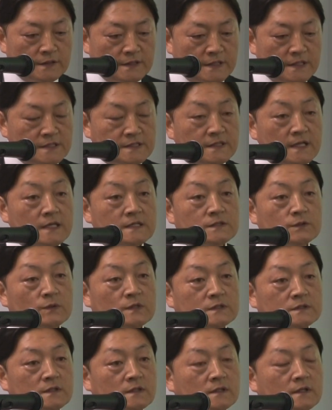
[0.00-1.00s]
This test
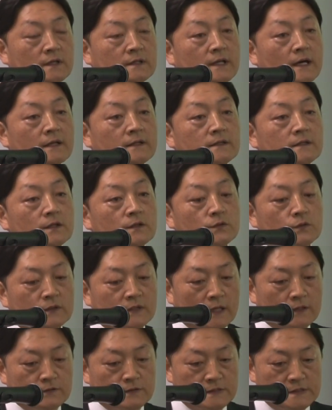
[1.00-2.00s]
was conducted in
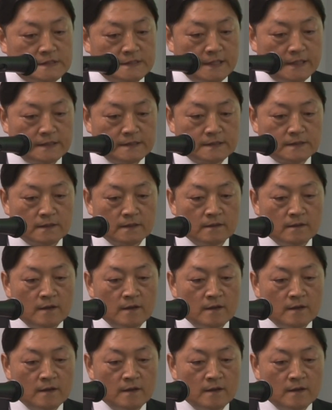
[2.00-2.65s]
2006.